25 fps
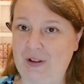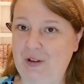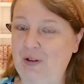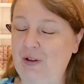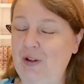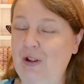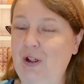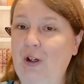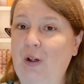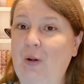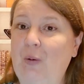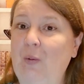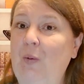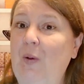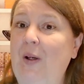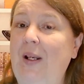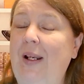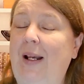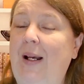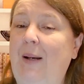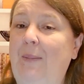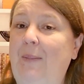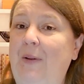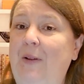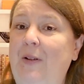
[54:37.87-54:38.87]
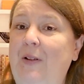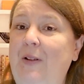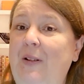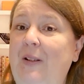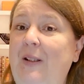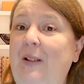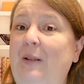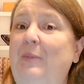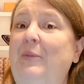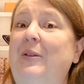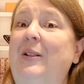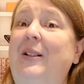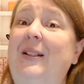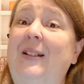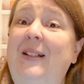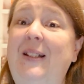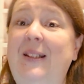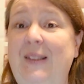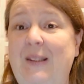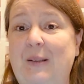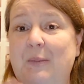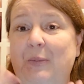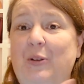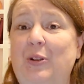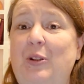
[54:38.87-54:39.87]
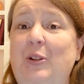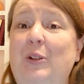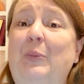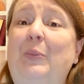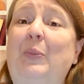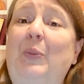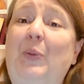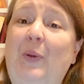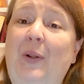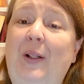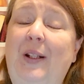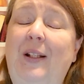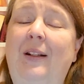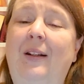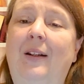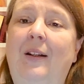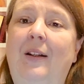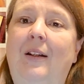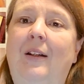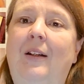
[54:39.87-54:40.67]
You know what happened to them to get them to the point